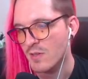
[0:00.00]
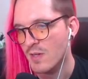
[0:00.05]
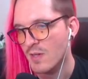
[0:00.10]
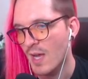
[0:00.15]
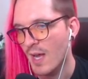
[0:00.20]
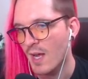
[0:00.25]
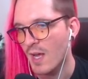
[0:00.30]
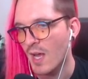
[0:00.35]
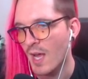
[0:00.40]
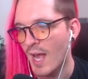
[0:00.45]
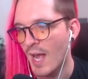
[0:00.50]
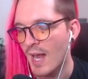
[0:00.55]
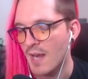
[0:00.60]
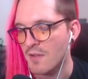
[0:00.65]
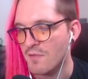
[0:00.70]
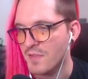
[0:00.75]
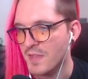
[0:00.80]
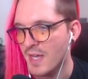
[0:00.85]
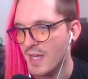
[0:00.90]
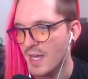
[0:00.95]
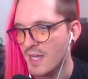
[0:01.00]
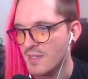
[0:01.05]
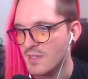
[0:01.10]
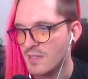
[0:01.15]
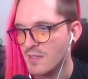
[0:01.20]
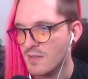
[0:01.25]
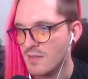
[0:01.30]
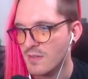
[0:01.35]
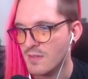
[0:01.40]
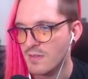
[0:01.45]
out of that
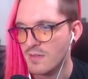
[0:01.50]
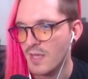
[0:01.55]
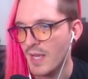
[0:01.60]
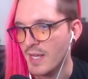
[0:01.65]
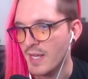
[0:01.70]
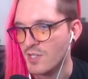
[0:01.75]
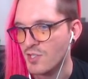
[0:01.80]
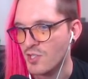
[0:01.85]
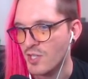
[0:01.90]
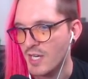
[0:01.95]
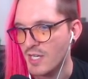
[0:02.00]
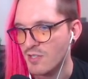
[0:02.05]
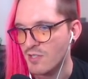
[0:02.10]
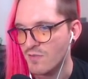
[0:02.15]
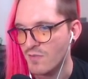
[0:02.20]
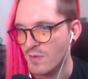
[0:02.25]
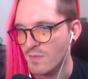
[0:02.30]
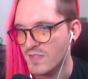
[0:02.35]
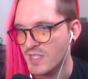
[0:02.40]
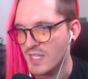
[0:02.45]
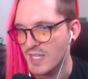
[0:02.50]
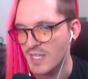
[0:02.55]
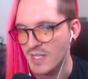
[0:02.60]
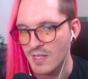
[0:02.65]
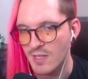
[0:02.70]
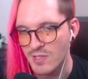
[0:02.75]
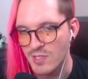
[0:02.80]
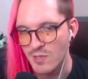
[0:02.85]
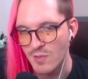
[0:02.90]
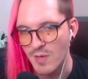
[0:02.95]
exchange from seeing
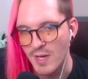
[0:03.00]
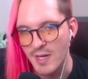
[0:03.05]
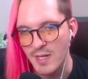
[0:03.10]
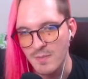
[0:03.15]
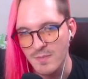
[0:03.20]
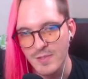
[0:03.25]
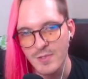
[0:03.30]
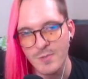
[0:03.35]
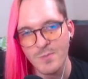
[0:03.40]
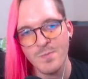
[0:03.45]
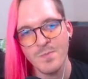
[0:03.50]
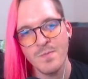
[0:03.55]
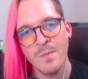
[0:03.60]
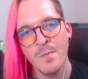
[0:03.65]
those 2 items.